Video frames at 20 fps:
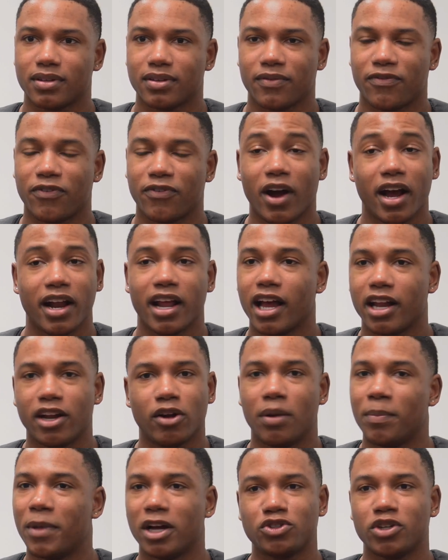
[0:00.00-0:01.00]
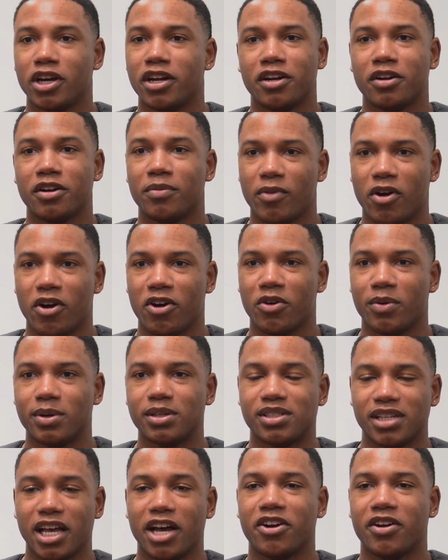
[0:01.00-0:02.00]
Friday, I'm not training tomorrow, and
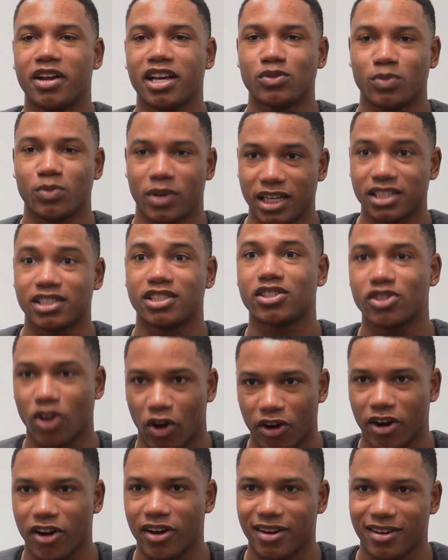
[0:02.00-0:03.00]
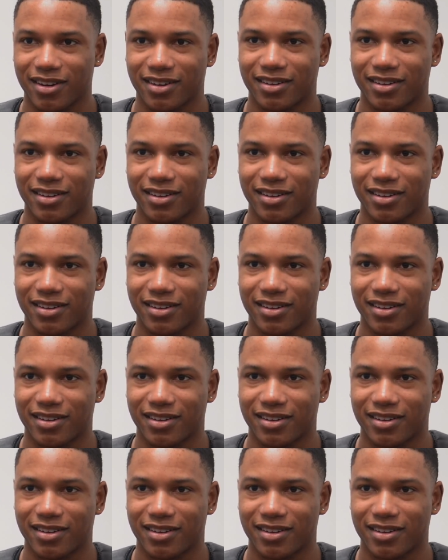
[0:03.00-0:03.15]
Saturday is when I start.